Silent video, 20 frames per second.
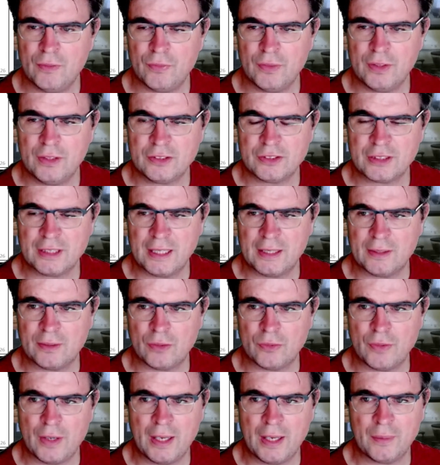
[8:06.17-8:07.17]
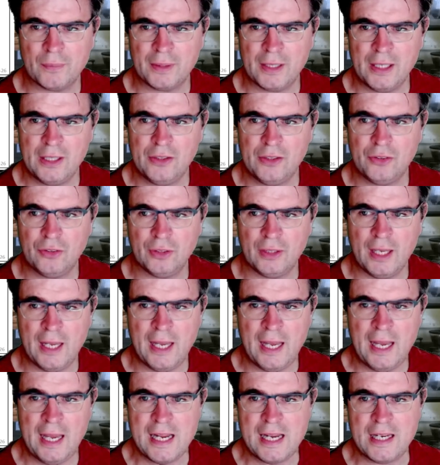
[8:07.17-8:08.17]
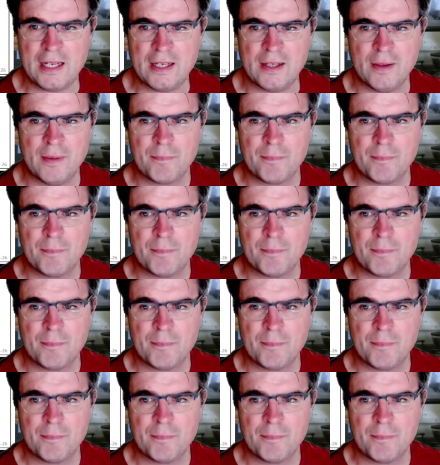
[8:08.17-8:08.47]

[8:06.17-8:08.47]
instead of allocation A,